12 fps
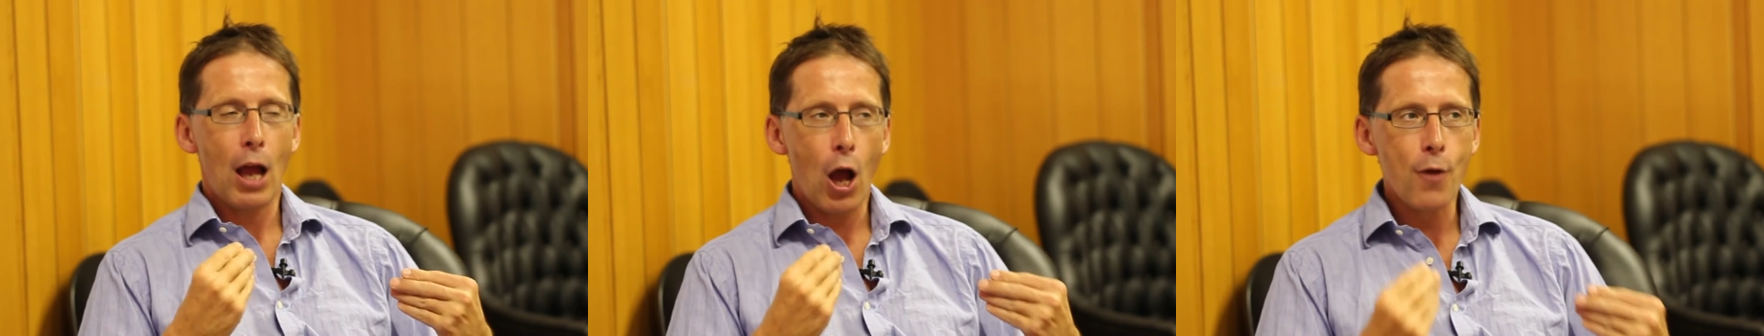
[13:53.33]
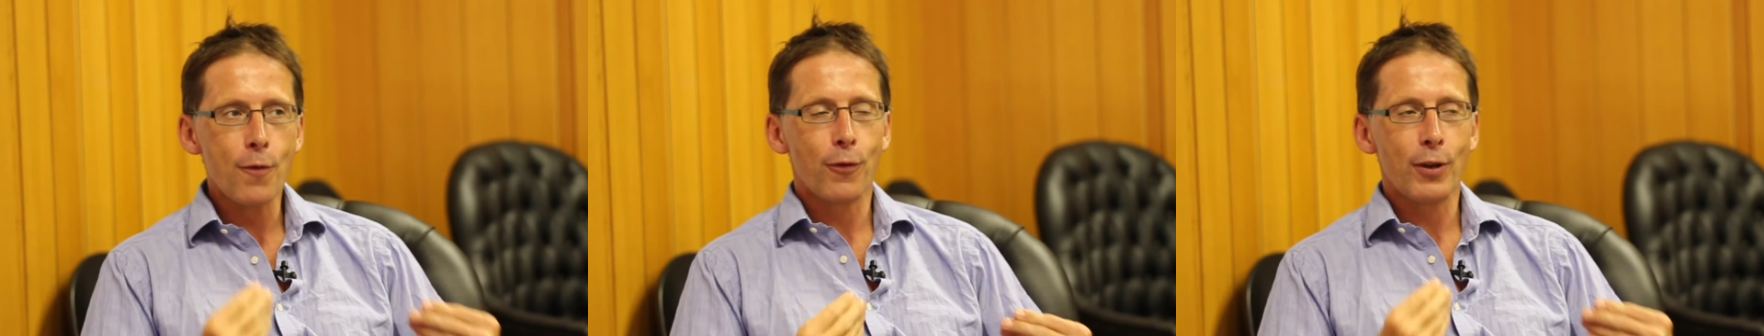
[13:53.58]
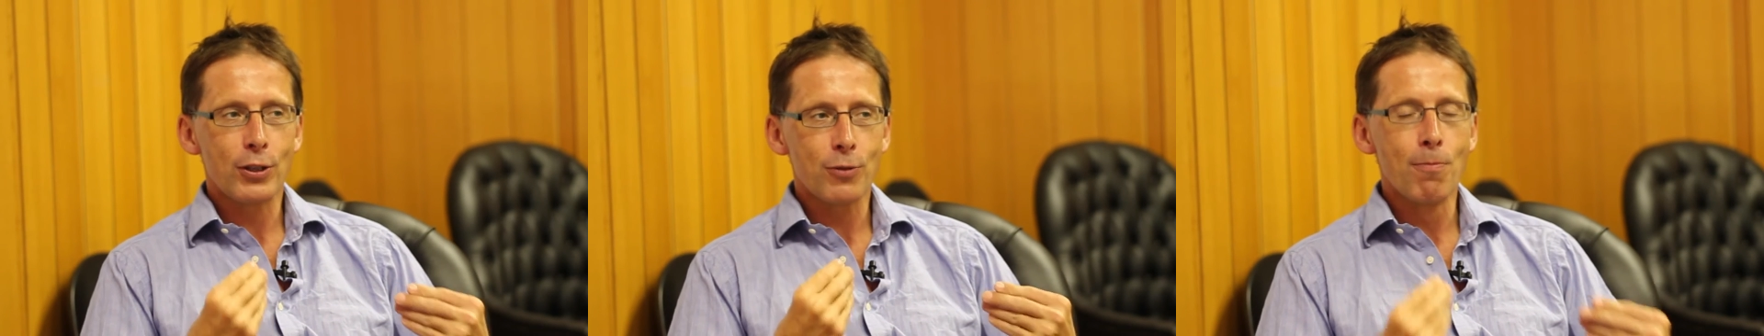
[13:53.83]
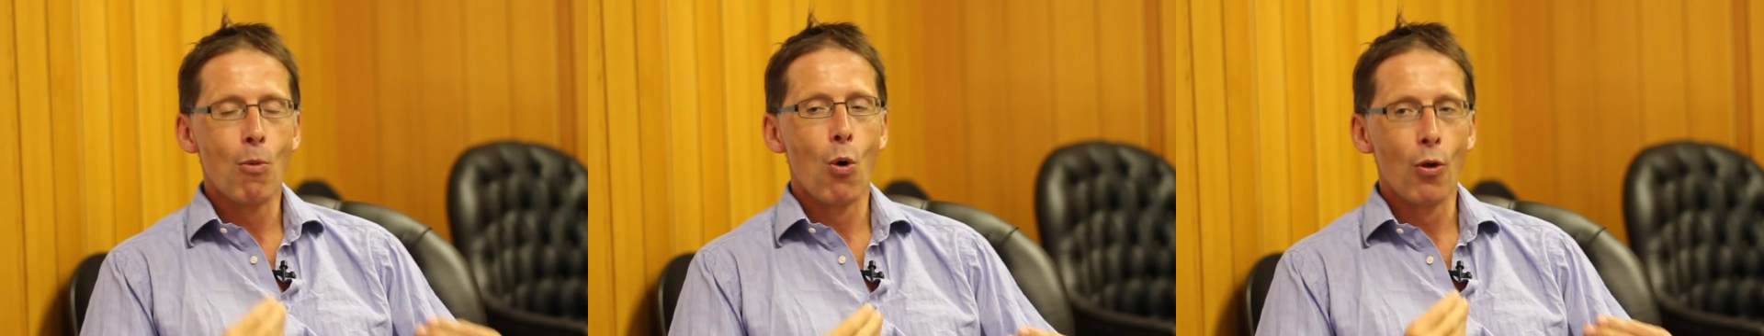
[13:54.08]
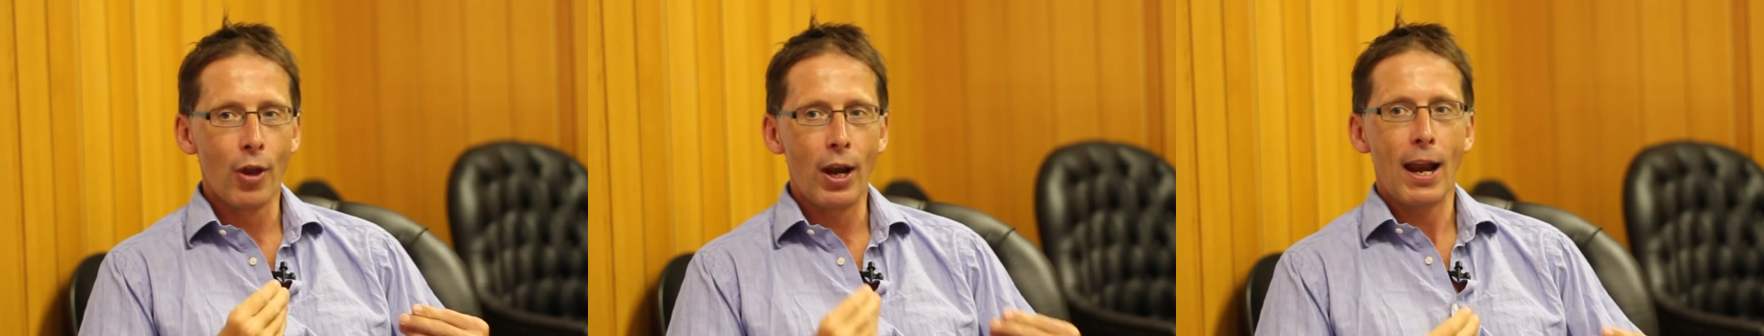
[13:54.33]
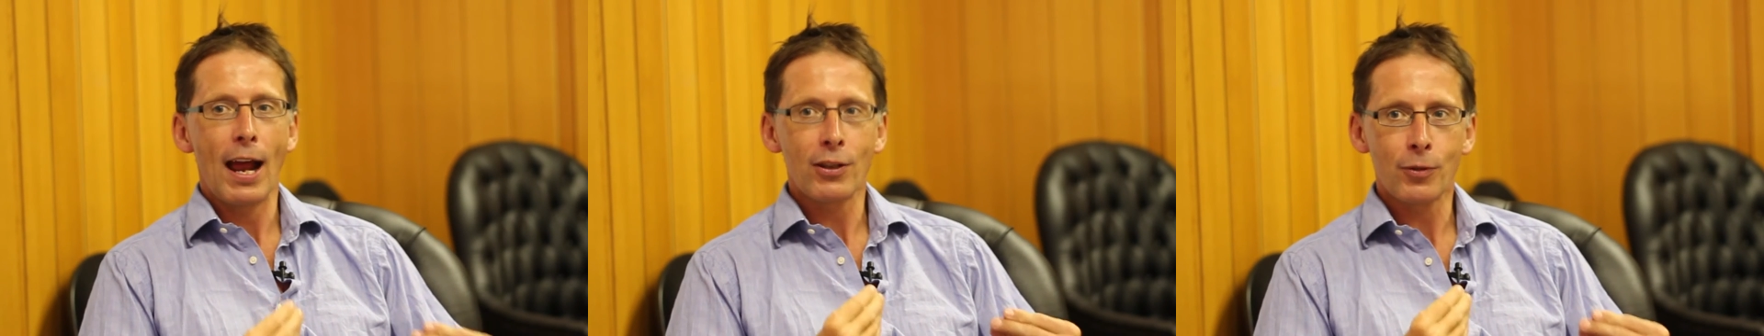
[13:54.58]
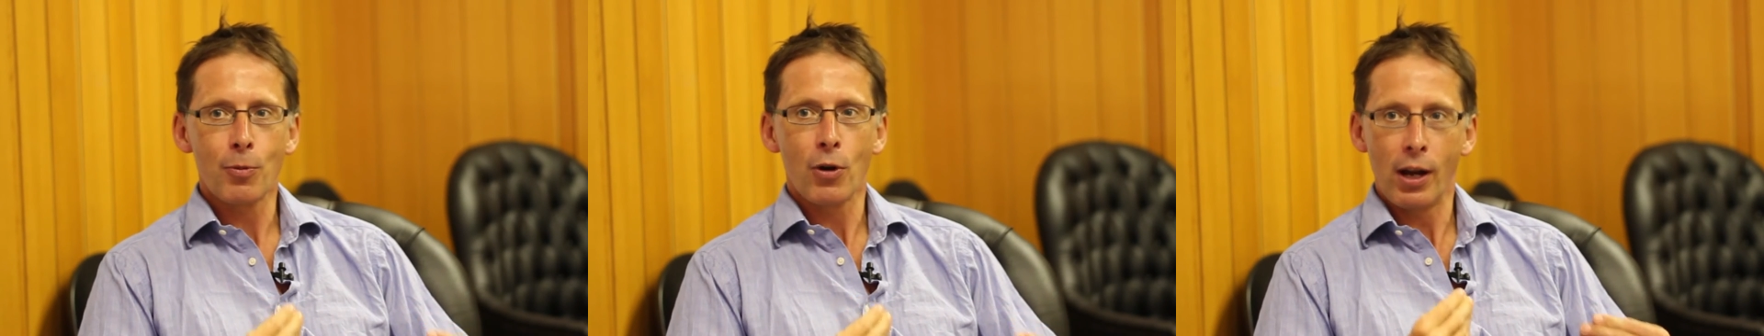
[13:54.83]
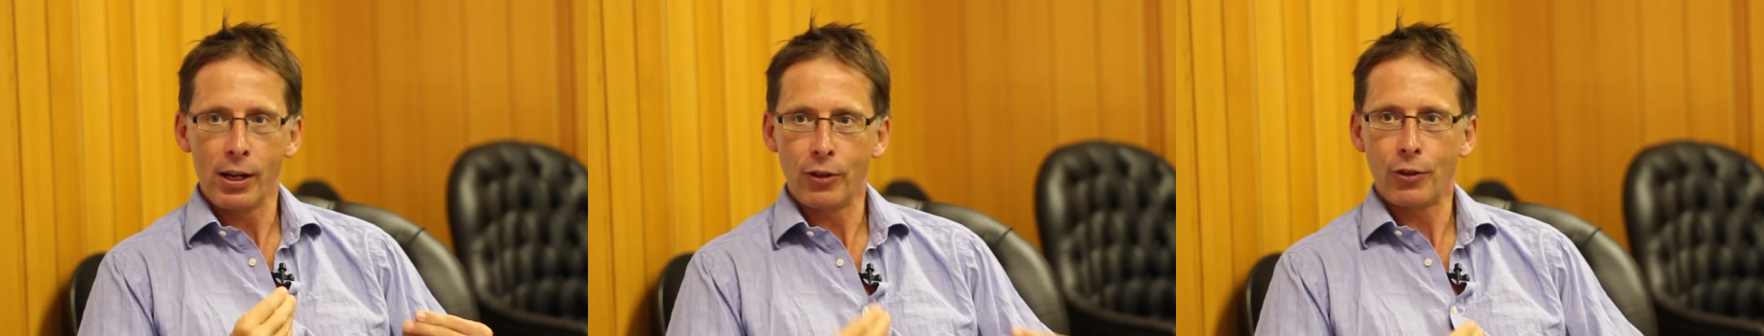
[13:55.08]
hopefully it's more than an
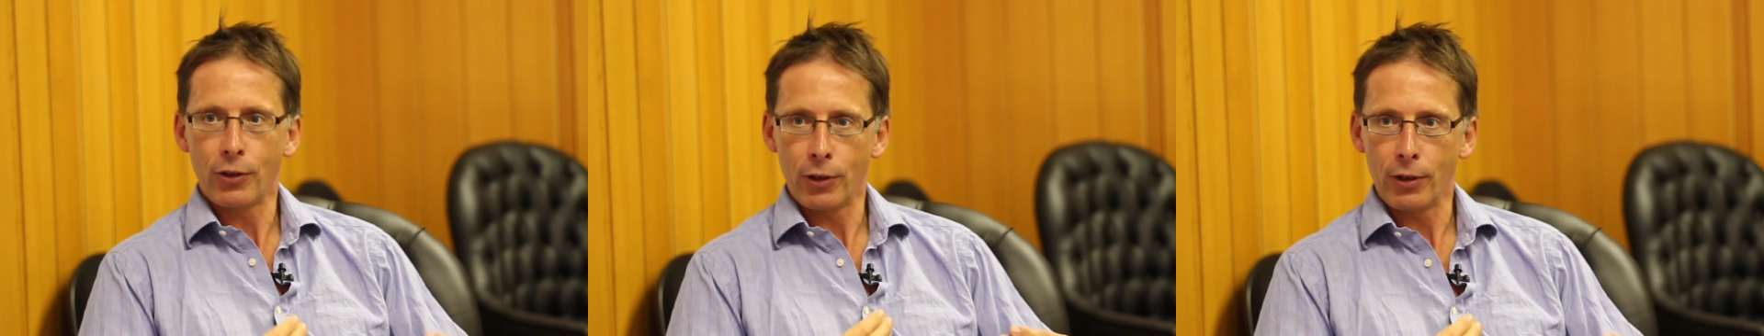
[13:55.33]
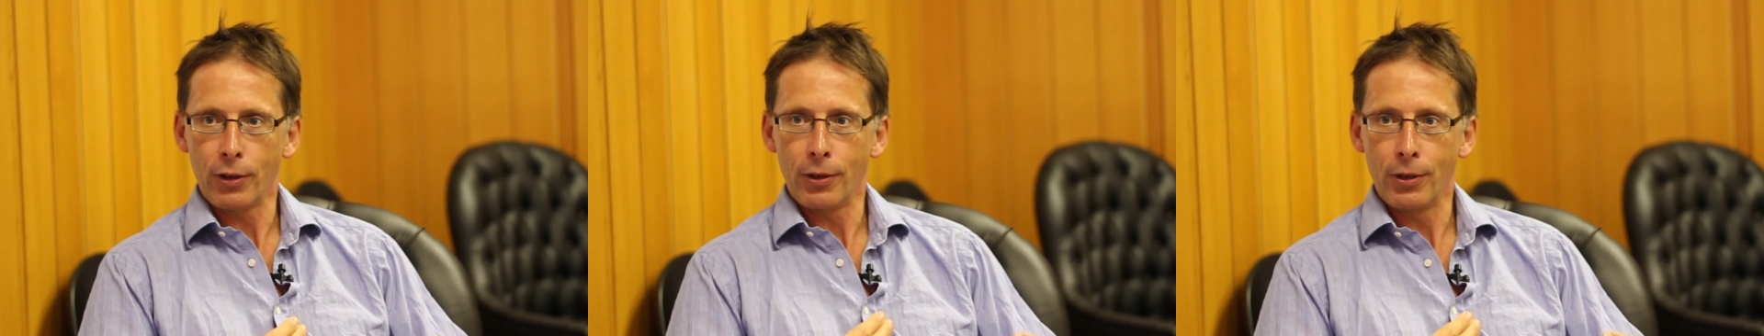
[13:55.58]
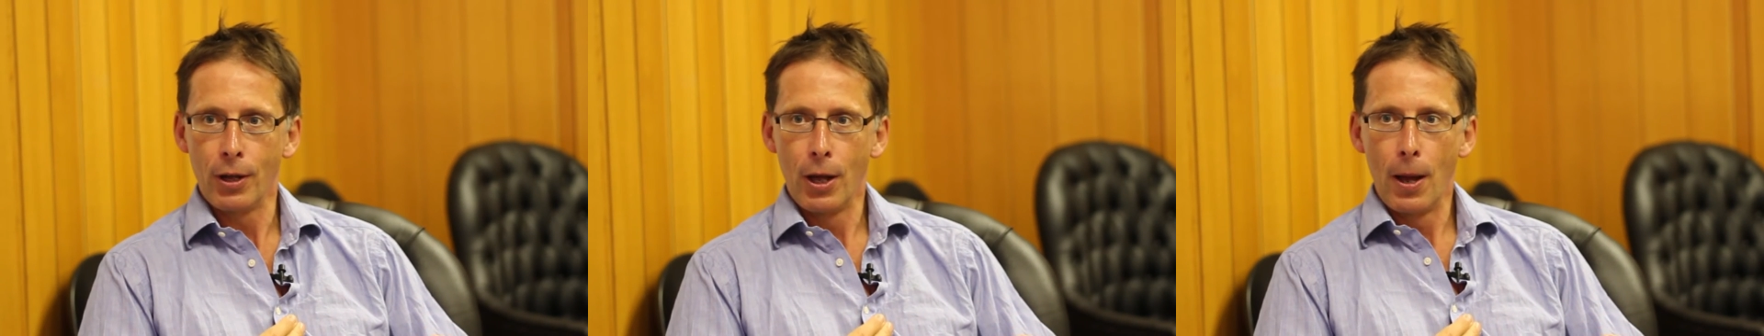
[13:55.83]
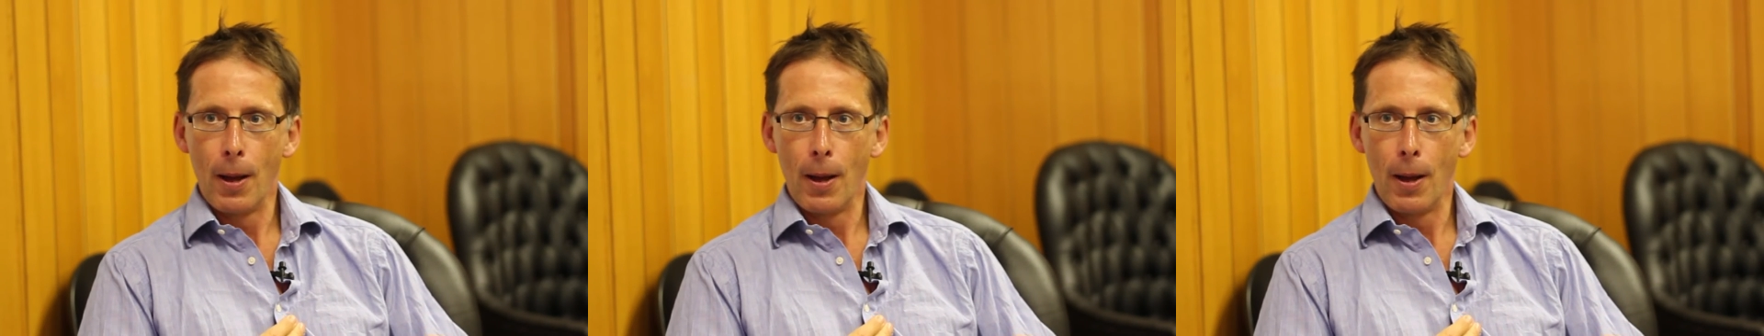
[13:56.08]
aspiration,